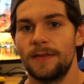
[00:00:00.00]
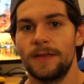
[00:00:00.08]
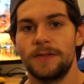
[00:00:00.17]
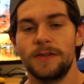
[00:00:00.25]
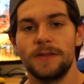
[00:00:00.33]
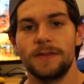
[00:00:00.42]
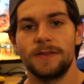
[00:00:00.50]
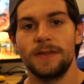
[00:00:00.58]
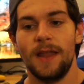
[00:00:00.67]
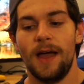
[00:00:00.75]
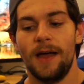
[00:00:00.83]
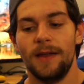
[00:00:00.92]
This is
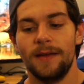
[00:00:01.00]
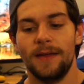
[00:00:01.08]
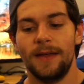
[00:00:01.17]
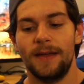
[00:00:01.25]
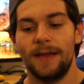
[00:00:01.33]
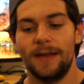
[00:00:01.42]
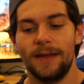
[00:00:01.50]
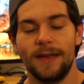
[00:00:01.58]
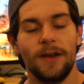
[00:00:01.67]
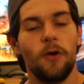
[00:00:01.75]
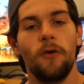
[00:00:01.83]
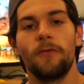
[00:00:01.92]
not
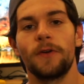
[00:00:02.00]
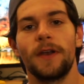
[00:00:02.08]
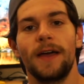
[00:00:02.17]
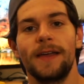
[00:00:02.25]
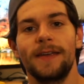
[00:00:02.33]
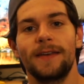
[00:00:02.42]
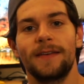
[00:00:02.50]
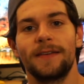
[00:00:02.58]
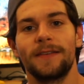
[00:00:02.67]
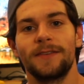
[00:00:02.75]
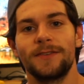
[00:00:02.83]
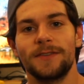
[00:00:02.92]
an overnight
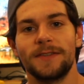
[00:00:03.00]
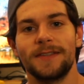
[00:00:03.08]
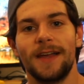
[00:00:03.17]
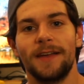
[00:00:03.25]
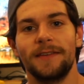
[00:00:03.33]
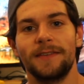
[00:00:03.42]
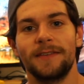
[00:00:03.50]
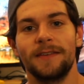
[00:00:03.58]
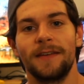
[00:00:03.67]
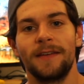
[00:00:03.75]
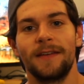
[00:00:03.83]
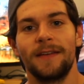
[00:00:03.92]
success.